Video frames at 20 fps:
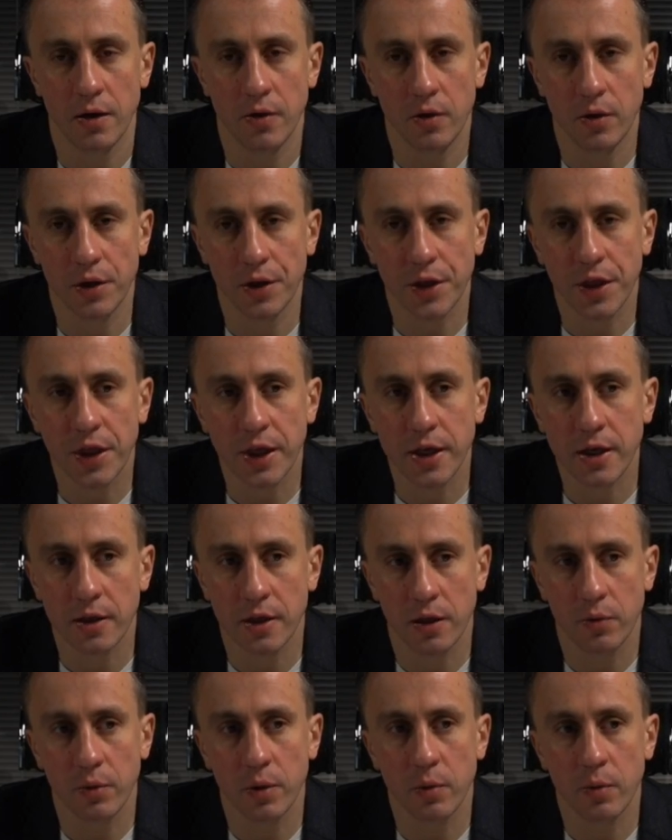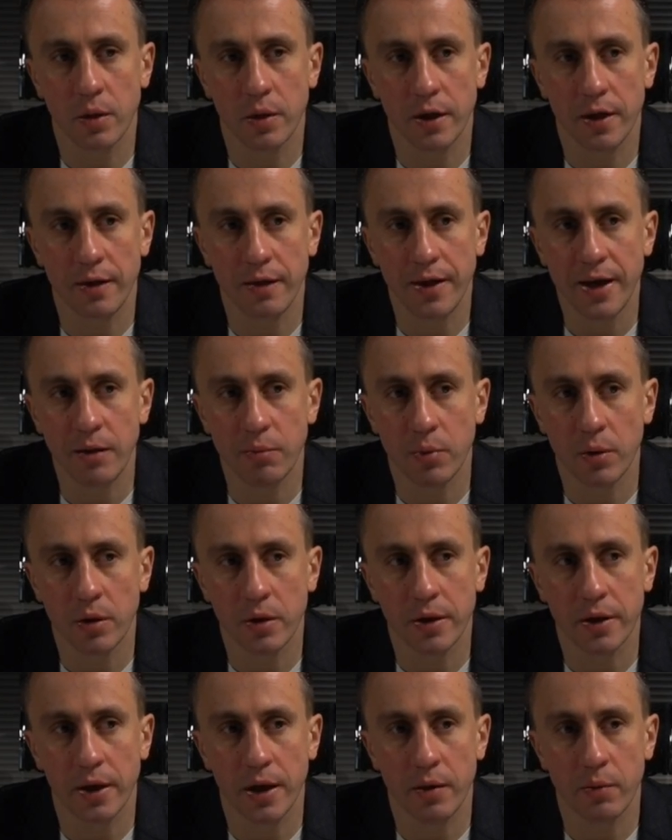don't think that we will enable
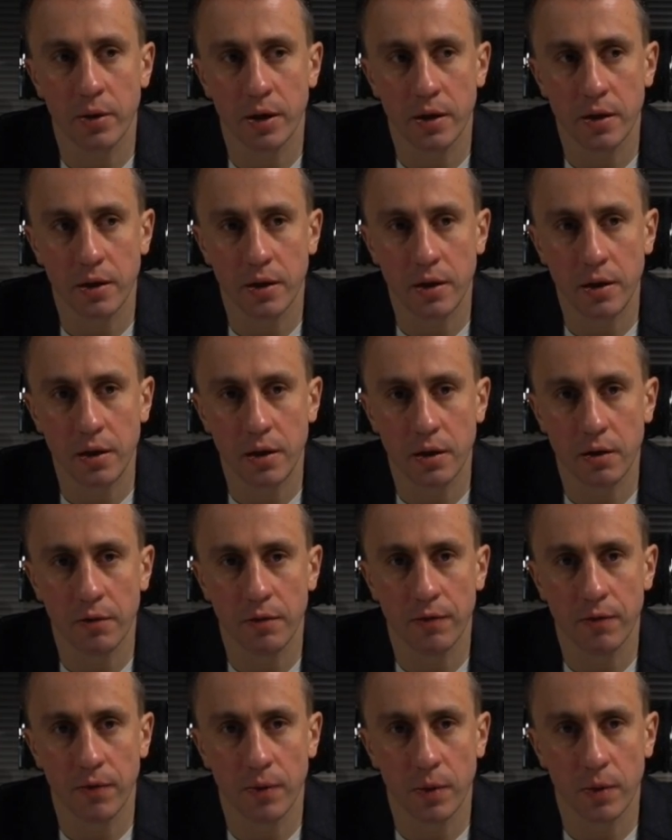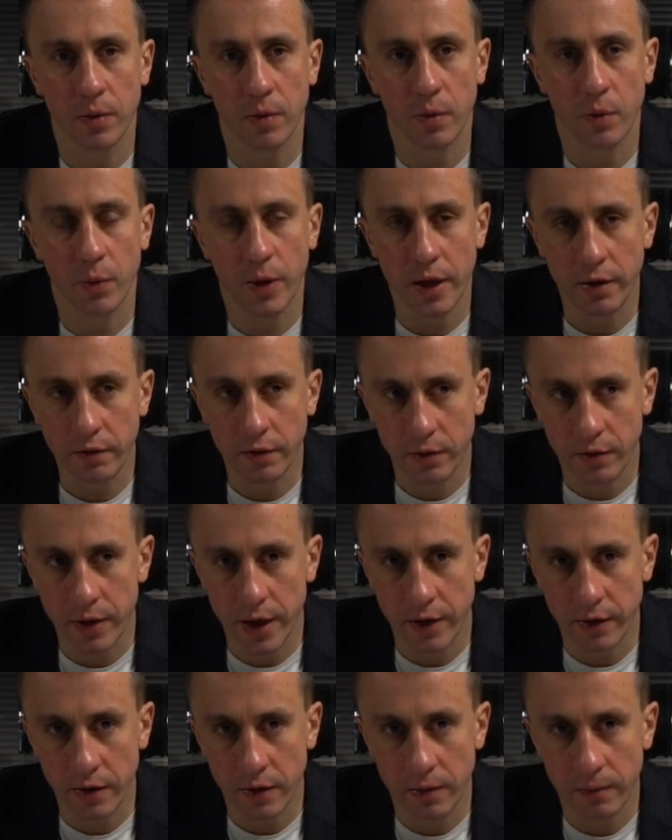KYCs for waves
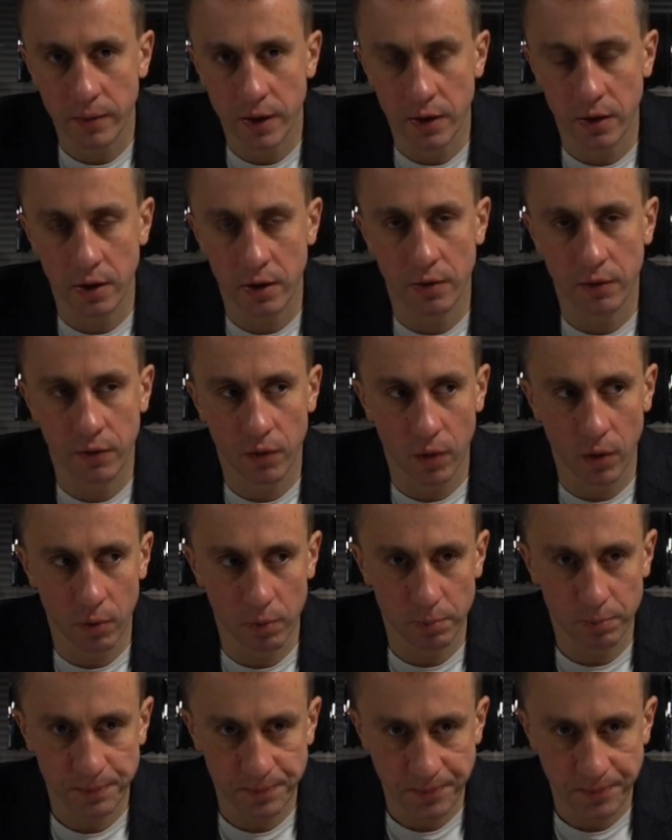trading in any form,